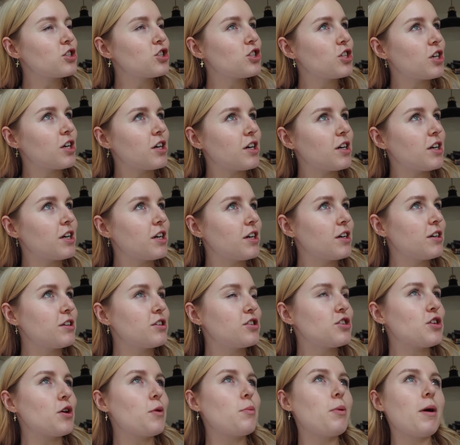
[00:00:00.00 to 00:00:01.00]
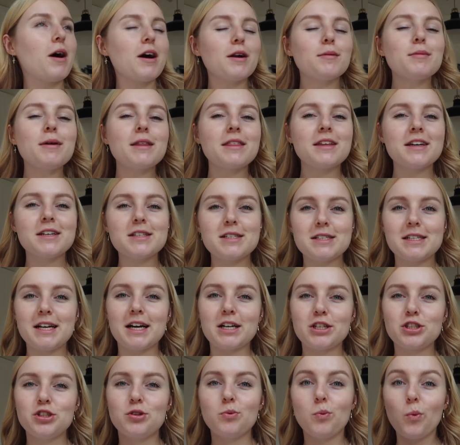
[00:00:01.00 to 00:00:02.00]
sure. So part of me thinks it's
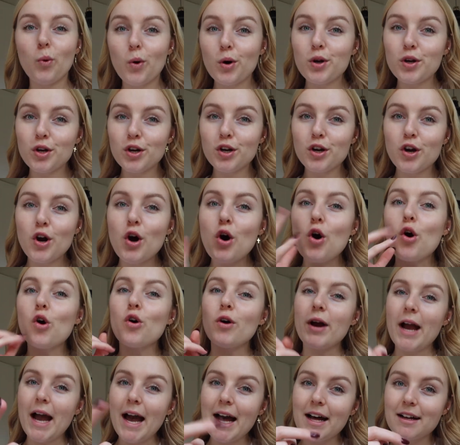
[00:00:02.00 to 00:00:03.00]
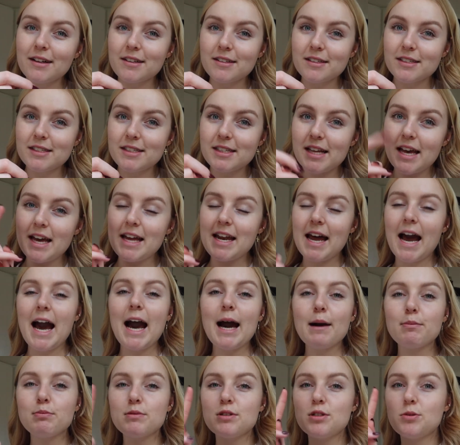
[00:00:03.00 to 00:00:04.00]
actually the water, or else it
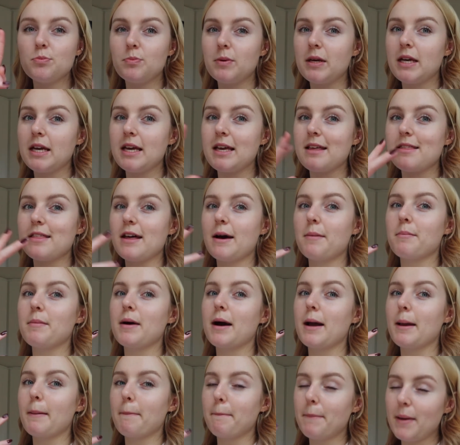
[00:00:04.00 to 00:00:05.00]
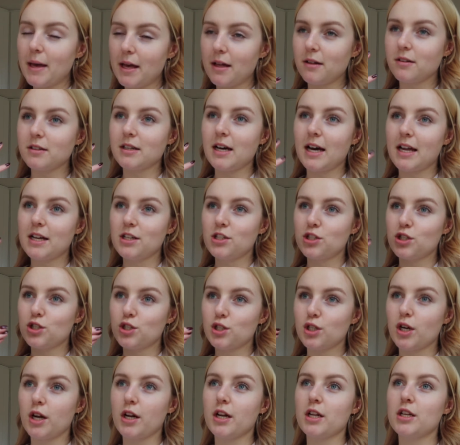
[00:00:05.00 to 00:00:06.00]
happened to be that my pill kind of just
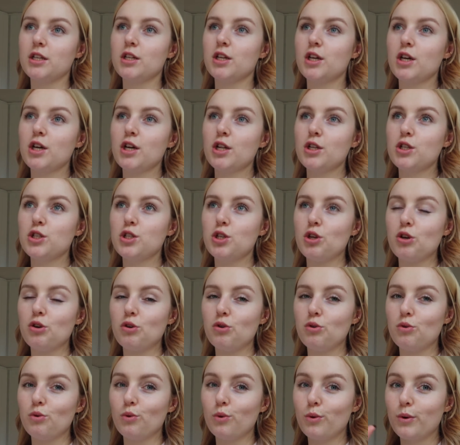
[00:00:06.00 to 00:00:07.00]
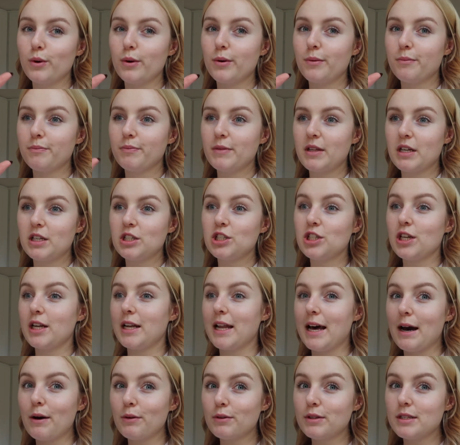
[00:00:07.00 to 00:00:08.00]
started to chill
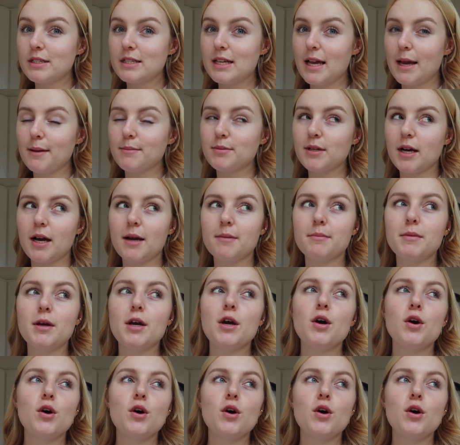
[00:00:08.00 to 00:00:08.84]
out at the same time.